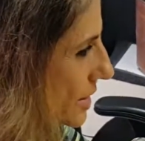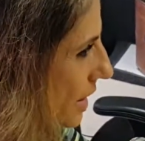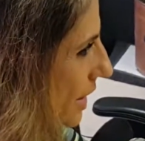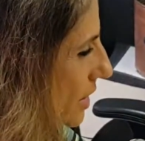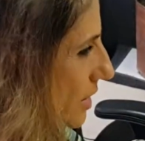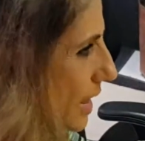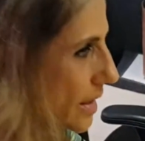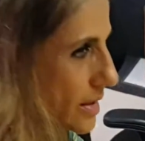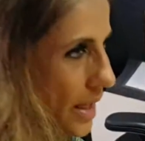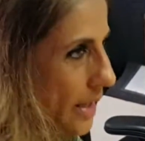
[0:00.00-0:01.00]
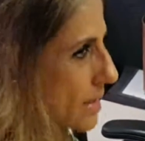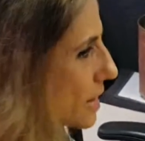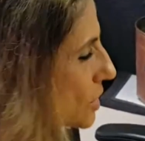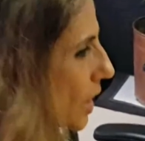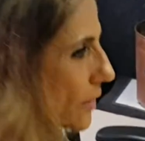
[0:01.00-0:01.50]
designer. And like I
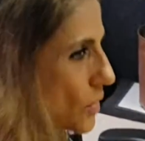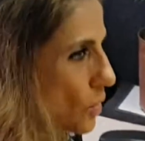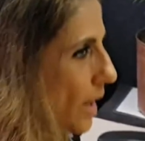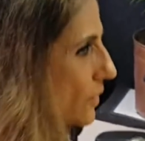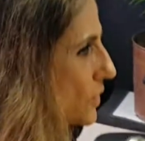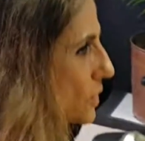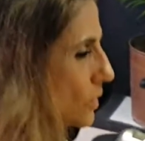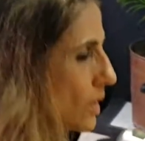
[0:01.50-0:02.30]
said, you have